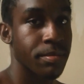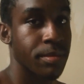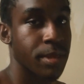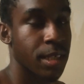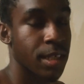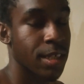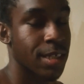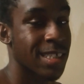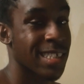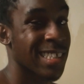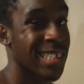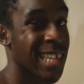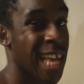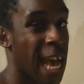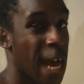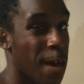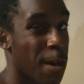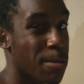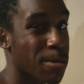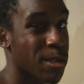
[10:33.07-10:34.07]
because
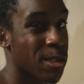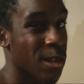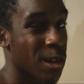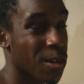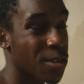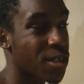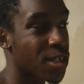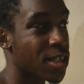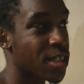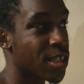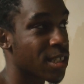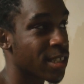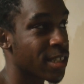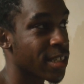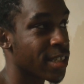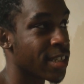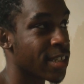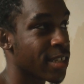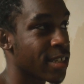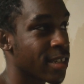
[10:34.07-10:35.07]
now I'm starting to
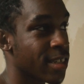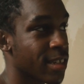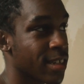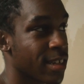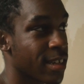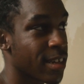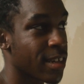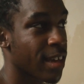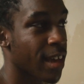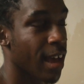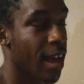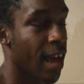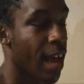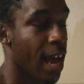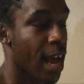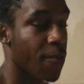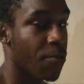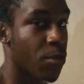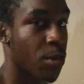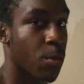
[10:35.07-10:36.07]
see
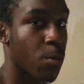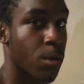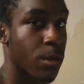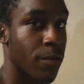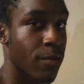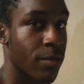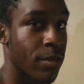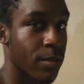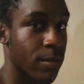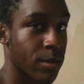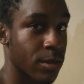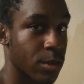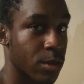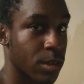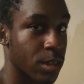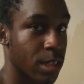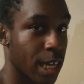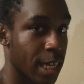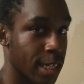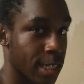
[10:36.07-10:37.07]
after one of those
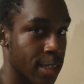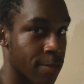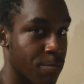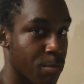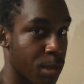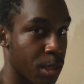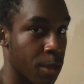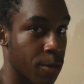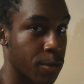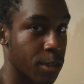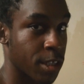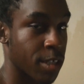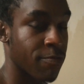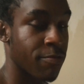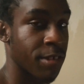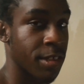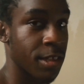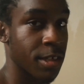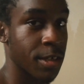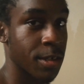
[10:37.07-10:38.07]
latest POG
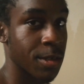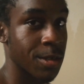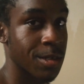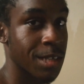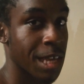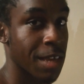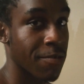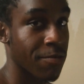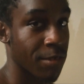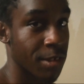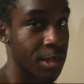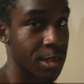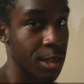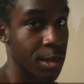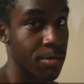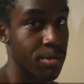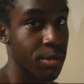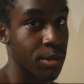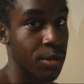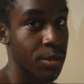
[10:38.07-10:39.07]
videos that Vince
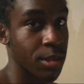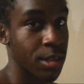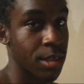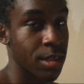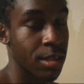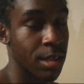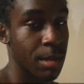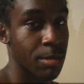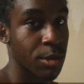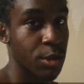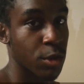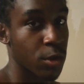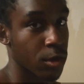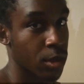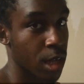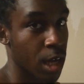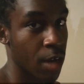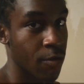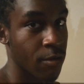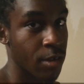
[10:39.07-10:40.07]
uploaded, I'm sure a
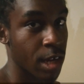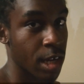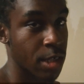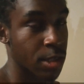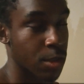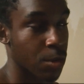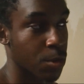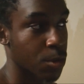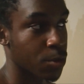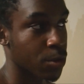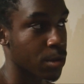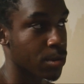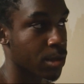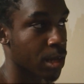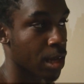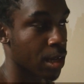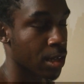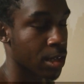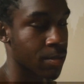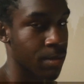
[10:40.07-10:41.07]
lot of you guys know which one I'm
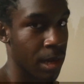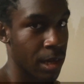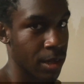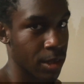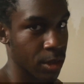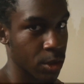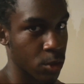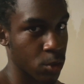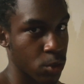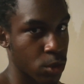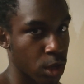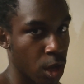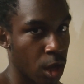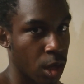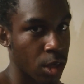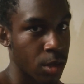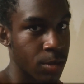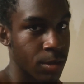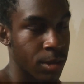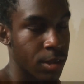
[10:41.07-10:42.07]
talking about, the Who's
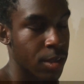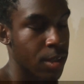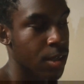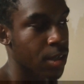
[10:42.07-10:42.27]
Holler one,